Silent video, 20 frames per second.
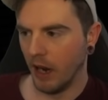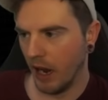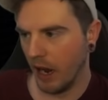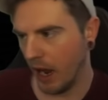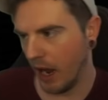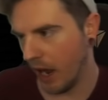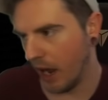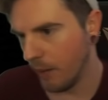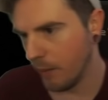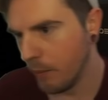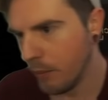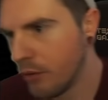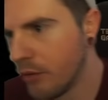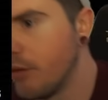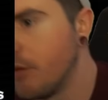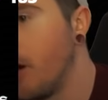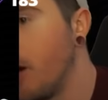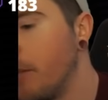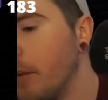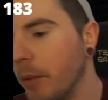I'm
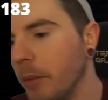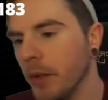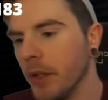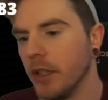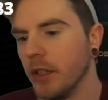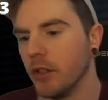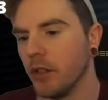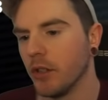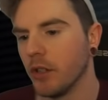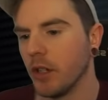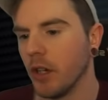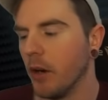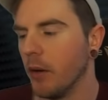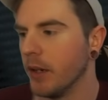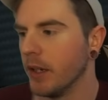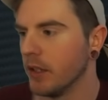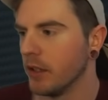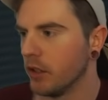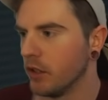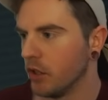probably just
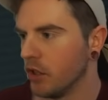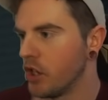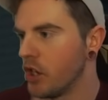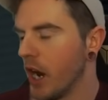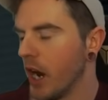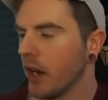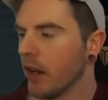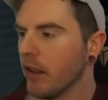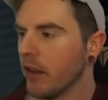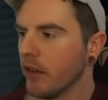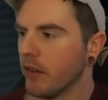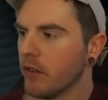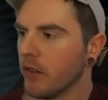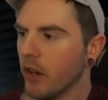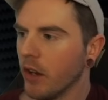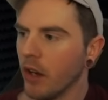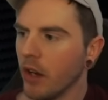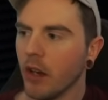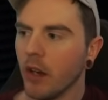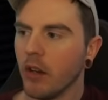going to check this
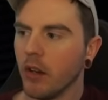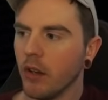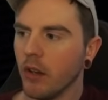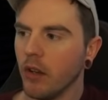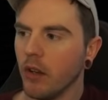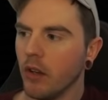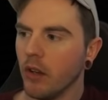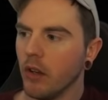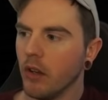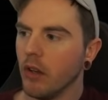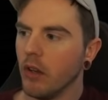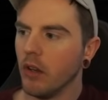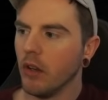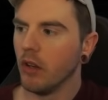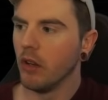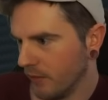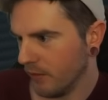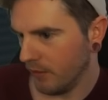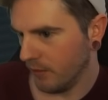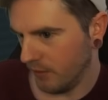turn.
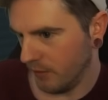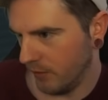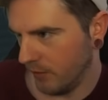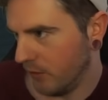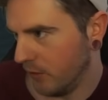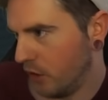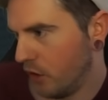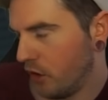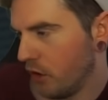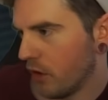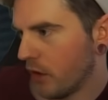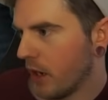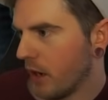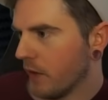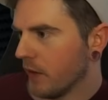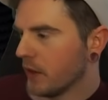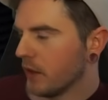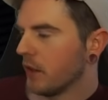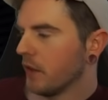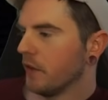Just
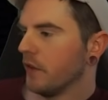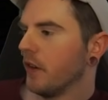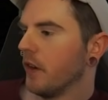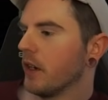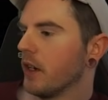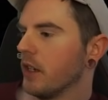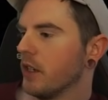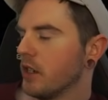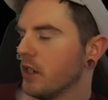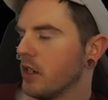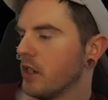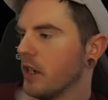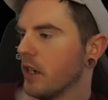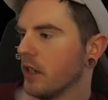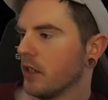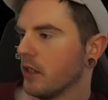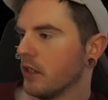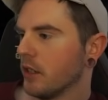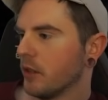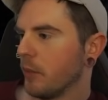give us the fucking
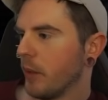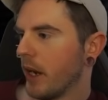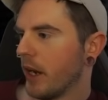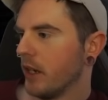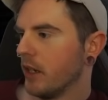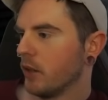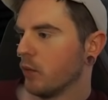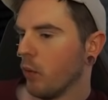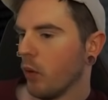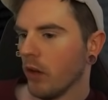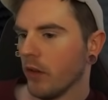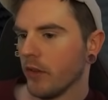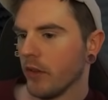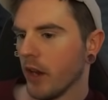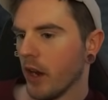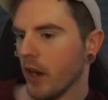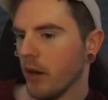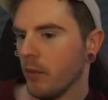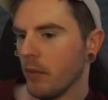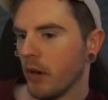six of spades one
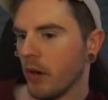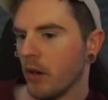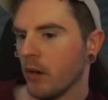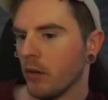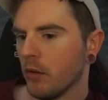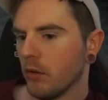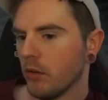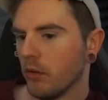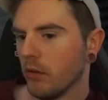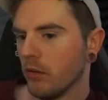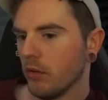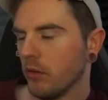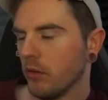time, bro.